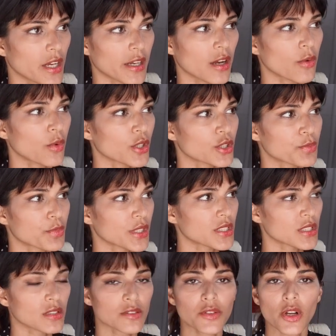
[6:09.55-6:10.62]
like I watched
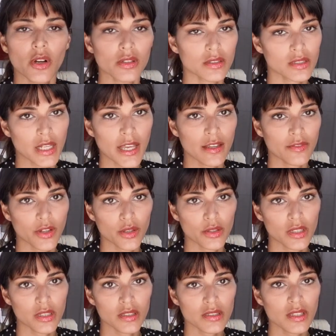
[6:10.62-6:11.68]
Britain's Forgotten Slave
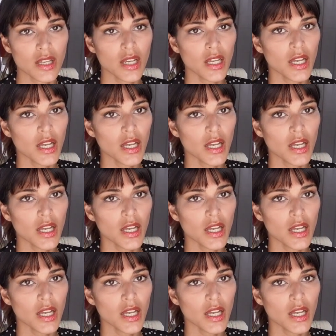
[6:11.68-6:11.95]
Owners,